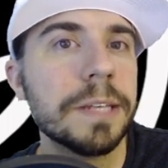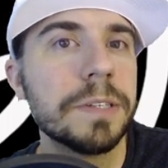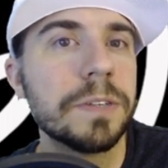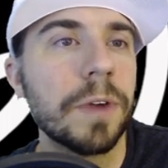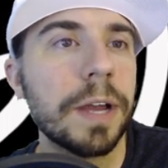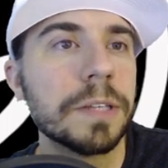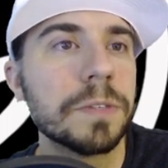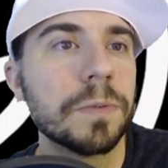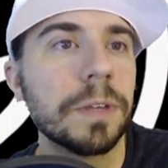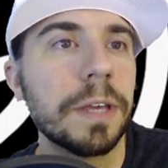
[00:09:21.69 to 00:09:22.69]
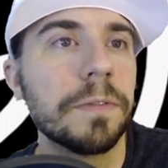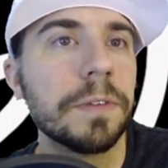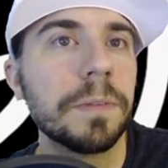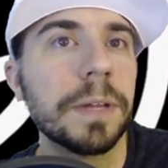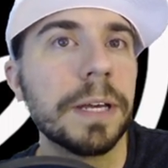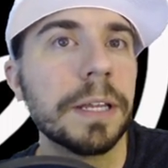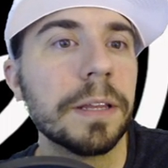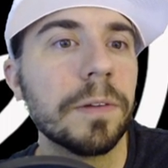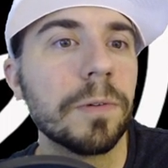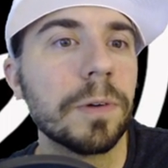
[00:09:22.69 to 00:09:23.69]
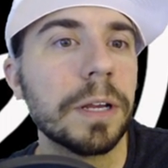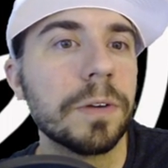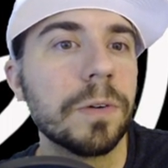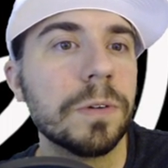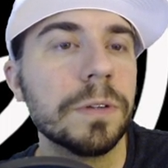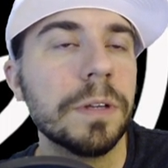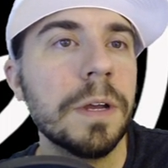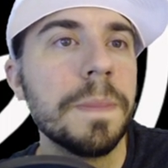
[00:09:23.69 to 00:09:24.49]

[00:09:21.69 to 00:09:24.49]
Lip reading: Izzet Dragon's really heavily played on the lower end gold,